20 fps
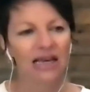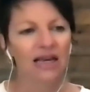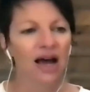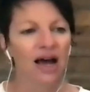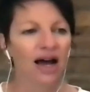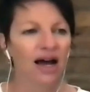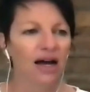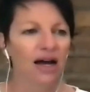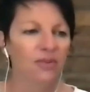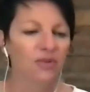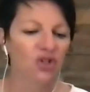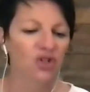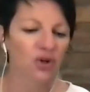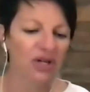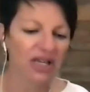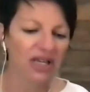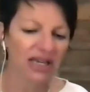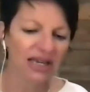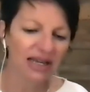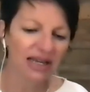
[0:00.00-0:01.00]
Um, so
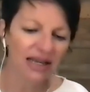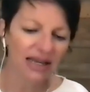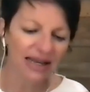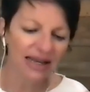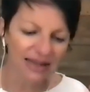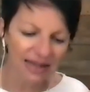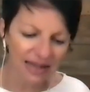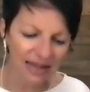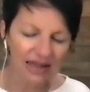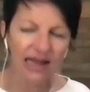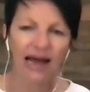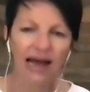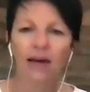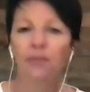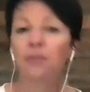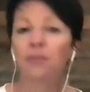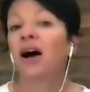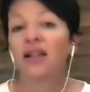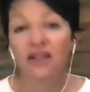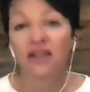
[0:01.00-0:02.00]
he he did that.
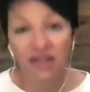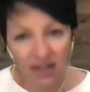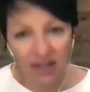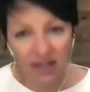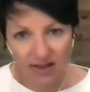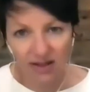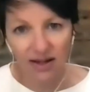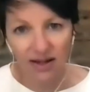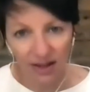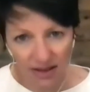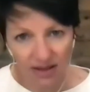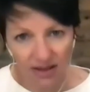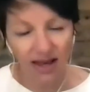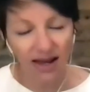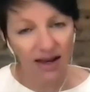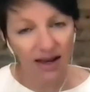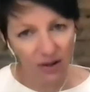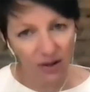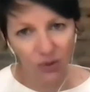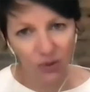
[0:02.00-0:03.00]
Politics does
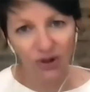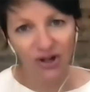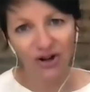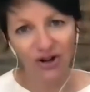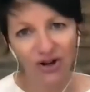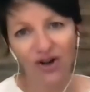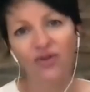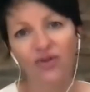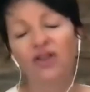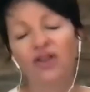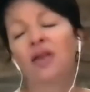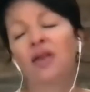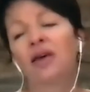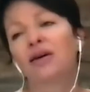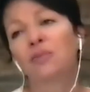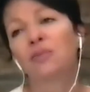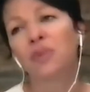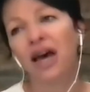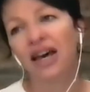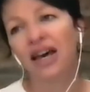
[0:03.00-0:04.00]
that quite often. The
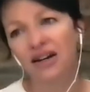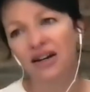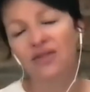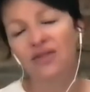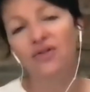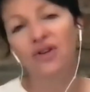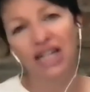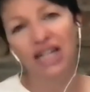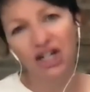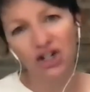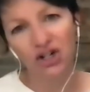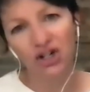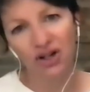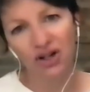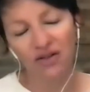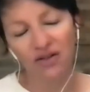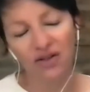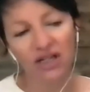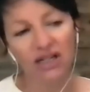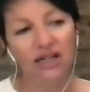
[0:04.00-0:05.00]
competitive nature
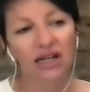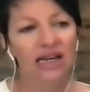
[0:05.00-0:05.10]
of it.